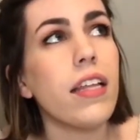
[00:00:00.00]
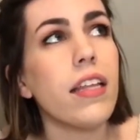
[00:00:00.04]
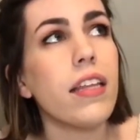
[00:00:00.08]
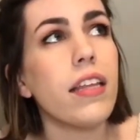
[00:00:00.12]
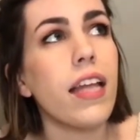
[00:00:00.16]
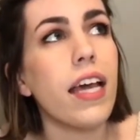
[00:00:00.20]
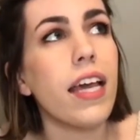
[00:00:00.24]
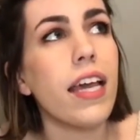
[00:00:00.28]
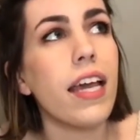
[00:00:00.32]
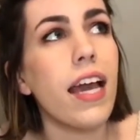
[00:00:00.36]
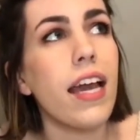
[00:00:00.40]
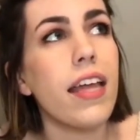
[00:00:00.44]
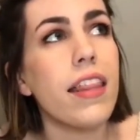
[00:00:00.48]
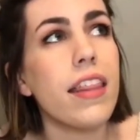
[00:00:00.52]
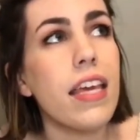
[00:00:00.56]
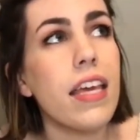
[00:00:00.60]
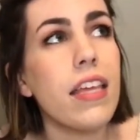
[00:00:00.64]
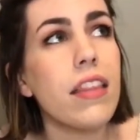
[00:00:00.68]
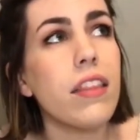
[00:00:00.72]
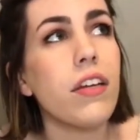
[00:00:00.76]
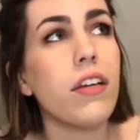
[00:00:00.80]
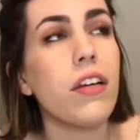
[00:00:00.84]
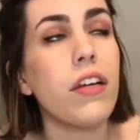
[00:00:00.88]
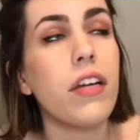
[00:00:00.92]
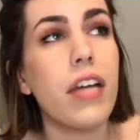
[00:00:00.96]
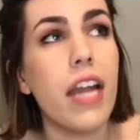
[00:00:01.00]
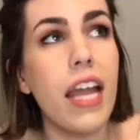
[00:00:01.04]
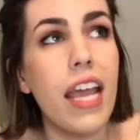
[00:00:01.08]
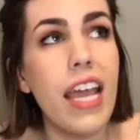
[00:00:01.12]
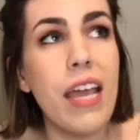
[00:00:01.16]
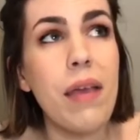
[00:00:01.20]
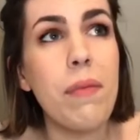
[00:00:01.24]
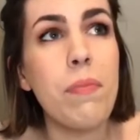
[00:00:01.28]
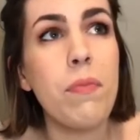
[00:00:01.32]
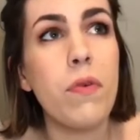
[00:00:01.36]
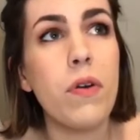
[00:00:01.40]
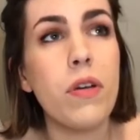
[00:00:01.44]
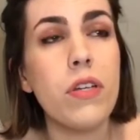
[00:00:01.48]
like, I think their
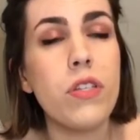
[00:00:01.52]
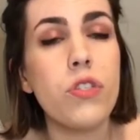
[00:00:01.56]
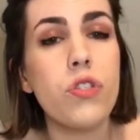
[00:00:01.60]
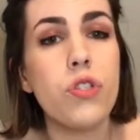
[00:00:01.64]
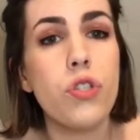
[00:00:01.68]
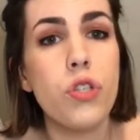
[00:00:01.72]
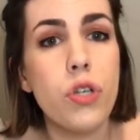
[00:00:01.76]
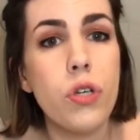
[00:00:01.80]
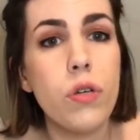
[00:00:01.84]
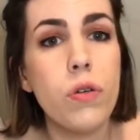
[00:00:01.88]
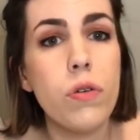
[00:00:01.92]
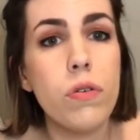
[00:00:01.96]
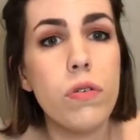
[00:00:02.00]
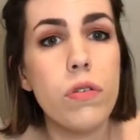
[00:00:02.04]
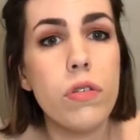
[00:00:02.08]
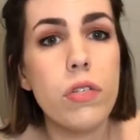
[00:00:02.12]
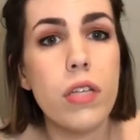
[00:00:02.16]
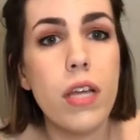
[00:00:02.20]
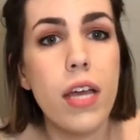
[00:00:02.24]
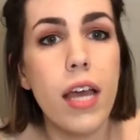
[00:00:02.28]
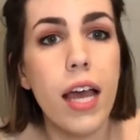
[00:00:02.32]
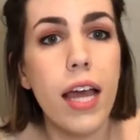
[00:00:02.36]
name was Toot,